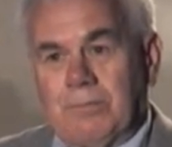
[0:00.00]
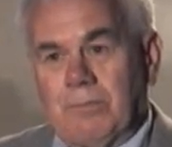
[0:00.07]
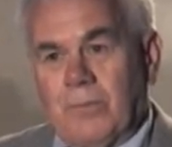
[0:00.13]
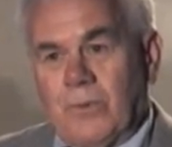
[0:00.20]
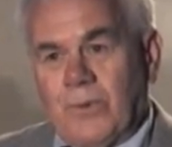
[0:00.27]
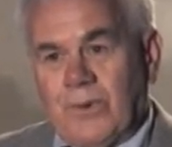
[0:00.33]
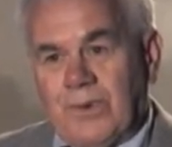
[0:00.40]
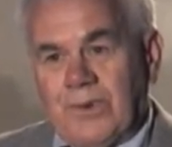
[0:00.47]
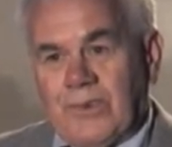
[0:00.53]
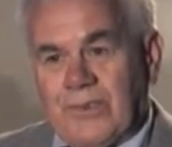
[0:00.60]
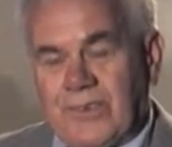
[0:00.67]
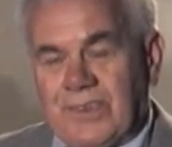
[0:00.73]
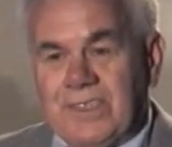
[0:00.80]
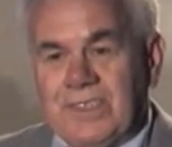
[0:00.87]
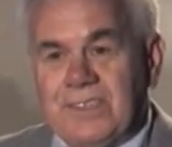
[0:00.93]
more
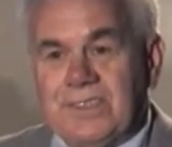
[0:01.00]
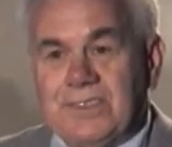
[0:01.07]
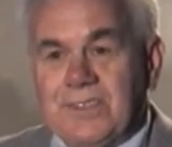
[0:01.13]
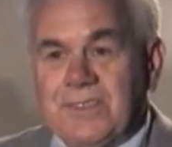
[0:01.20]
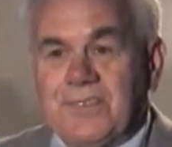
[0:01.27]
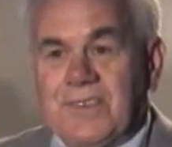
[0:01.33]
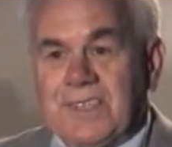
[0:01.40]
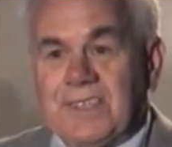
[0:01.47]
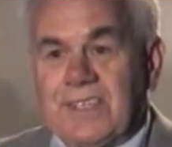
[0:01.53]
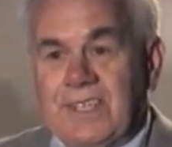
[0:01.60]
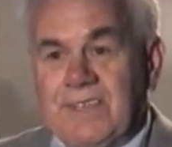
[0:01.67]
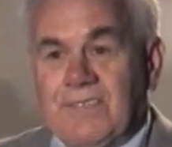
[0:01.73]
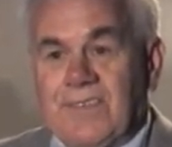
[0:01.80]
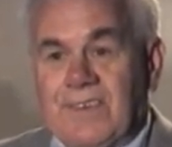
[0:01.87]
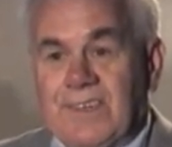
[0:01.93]
oriented to what
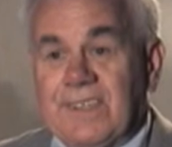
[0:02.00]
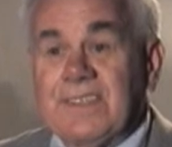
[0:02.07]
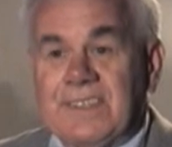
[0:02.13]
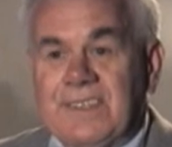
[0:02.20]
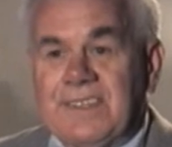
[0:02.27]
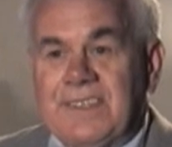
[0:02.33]
they want.